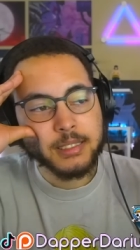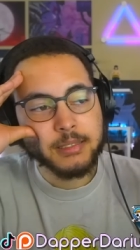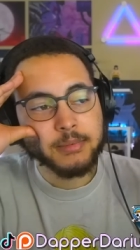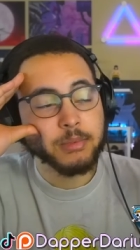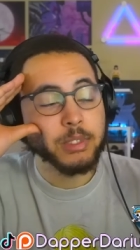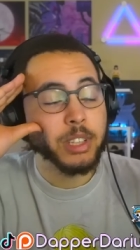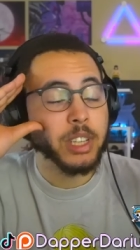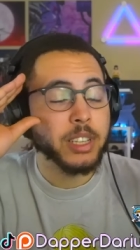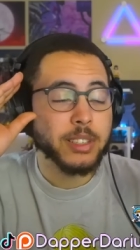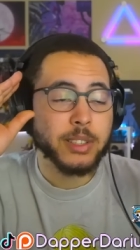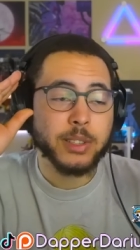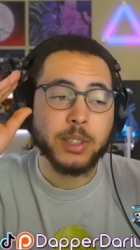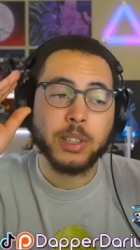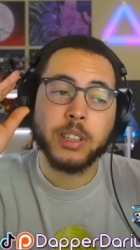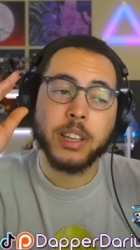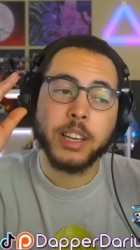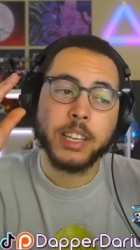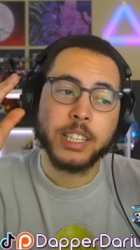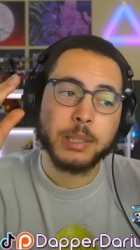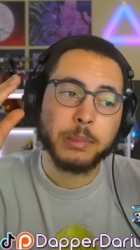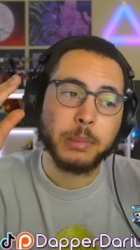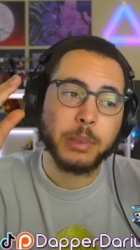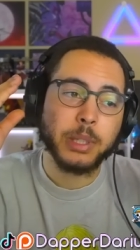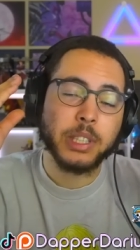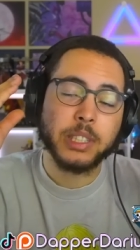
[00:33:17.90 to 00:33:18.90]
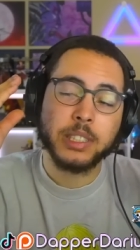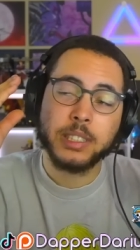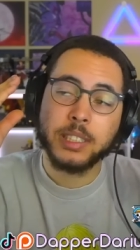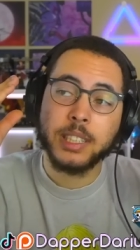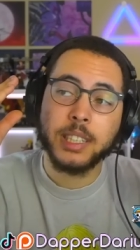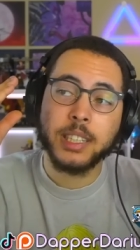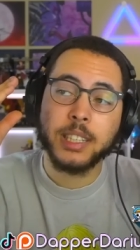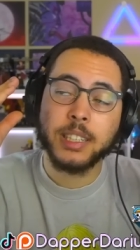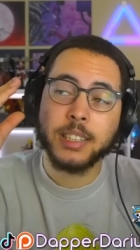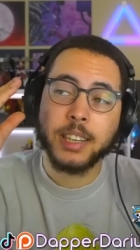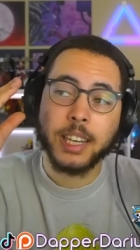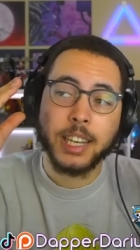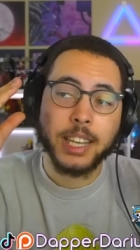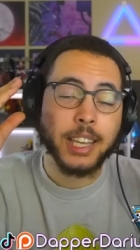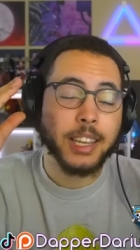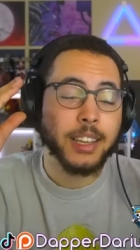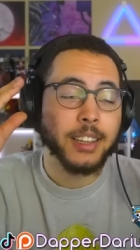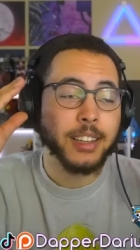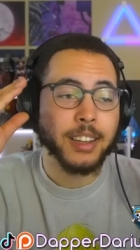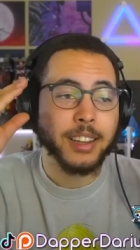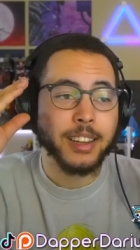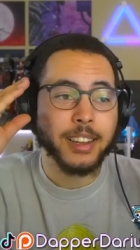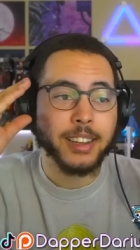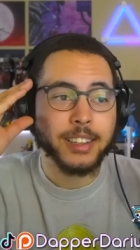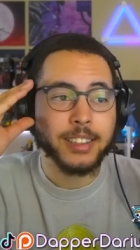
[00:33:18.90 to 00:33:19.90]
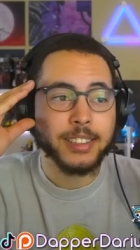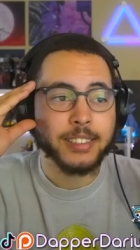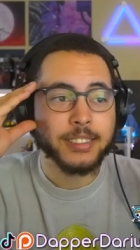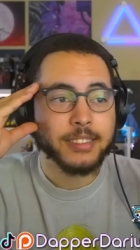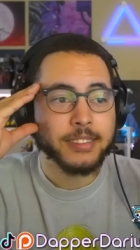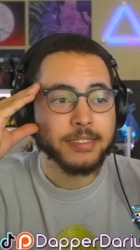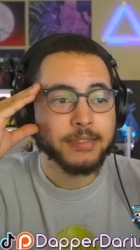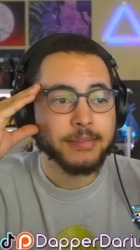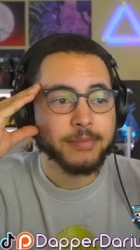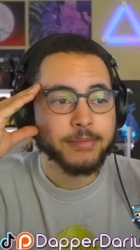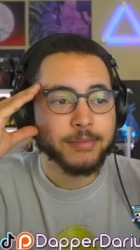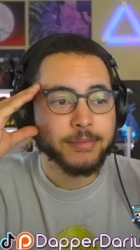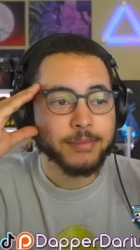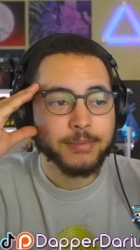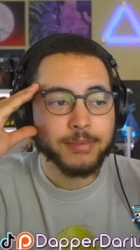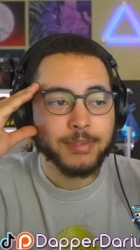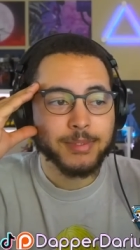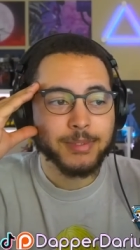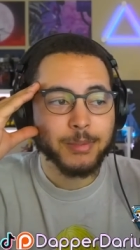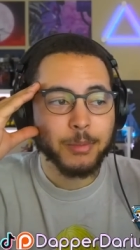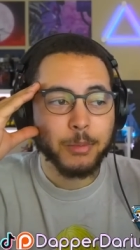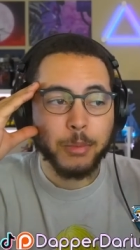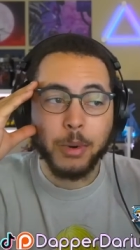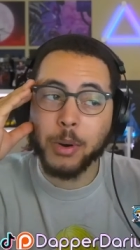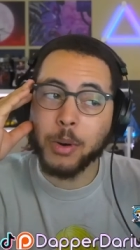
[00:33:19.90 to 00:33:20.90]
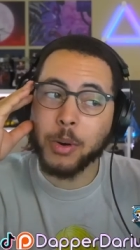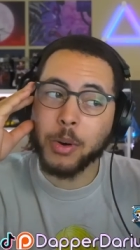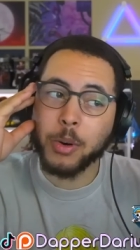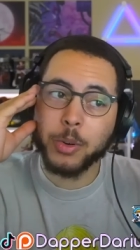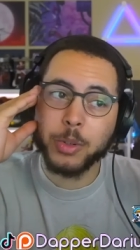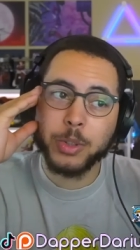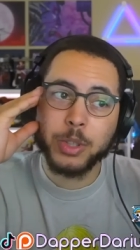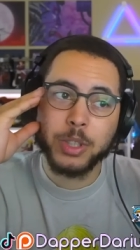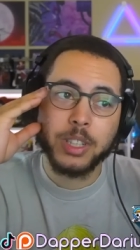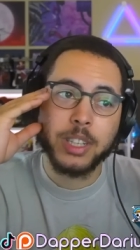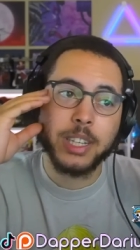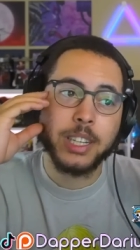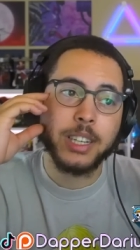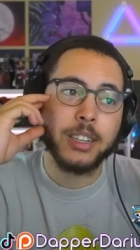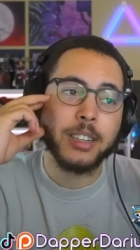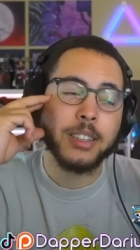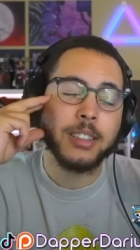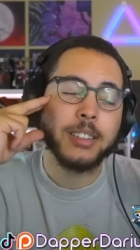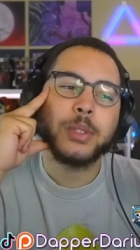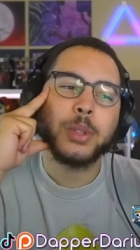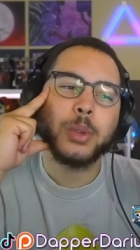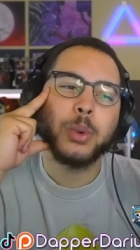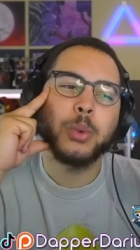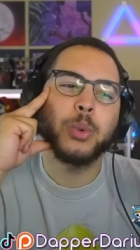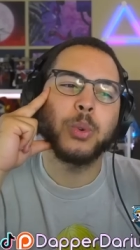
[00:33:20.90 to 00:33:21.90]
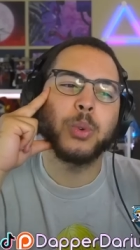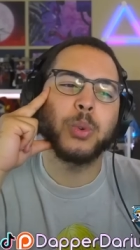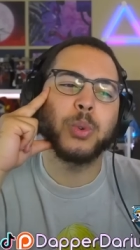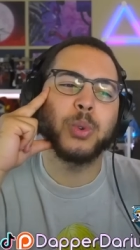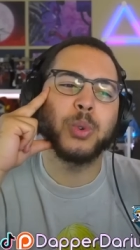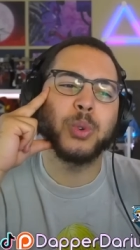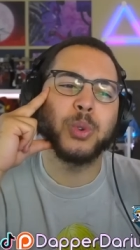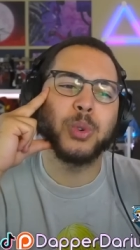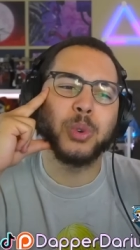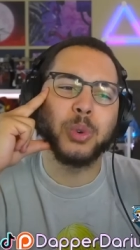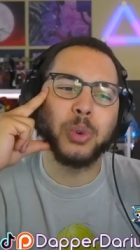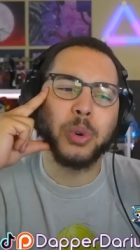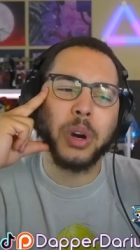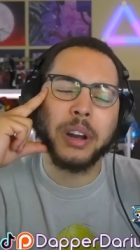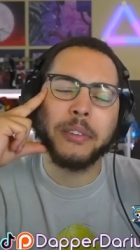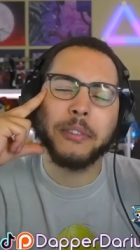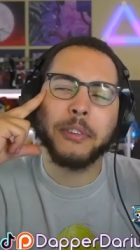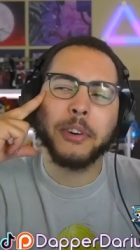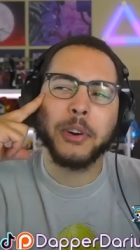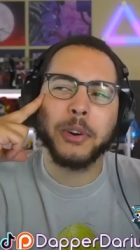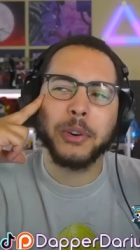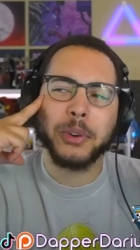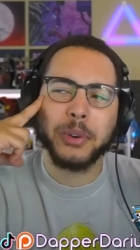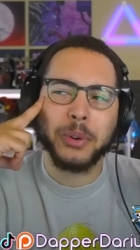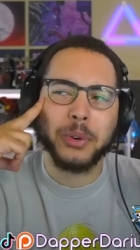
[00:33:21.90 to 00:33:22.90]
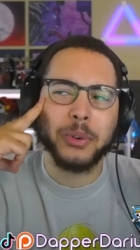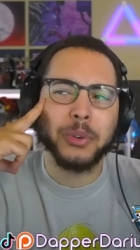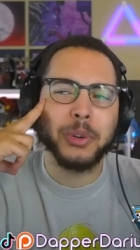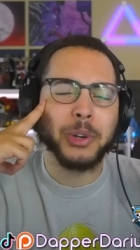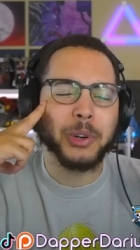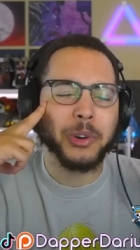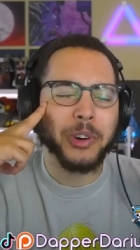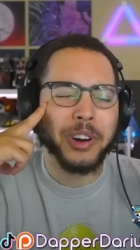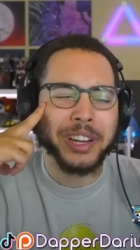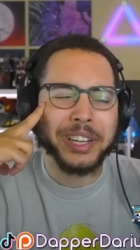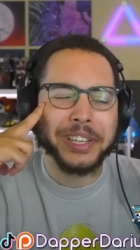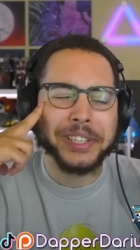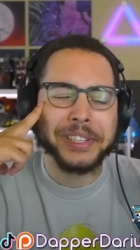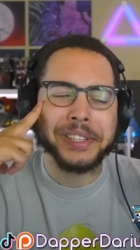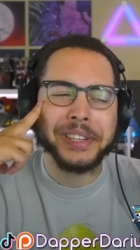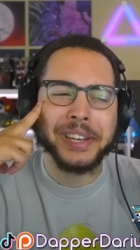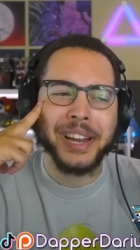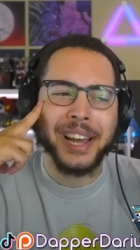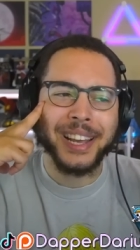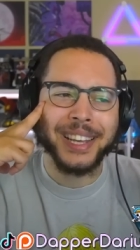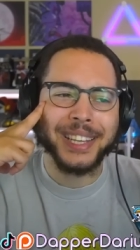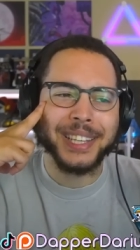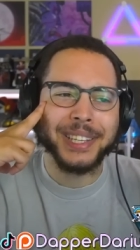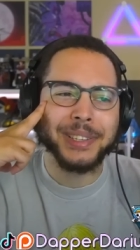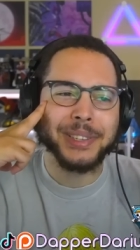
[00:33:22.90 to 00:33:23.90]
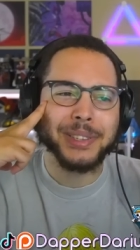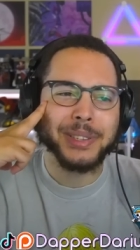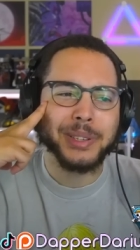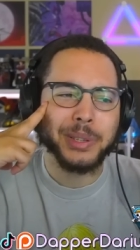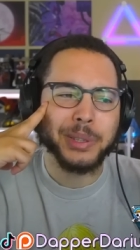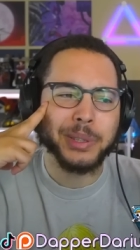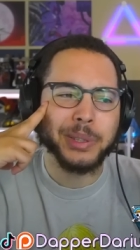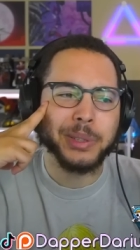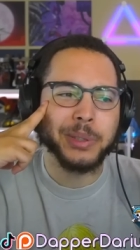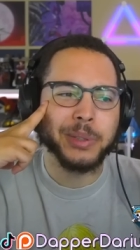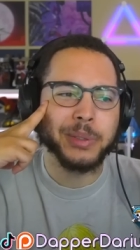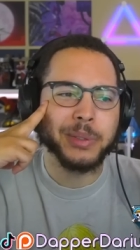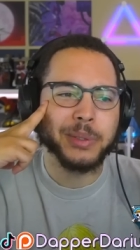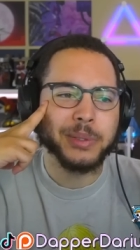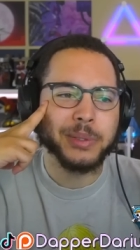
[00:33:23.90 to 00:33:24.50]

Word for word: Does look like some good tea, I can't lie. Won't hold you there. Ooh, I've heard Earl Grey is nice too.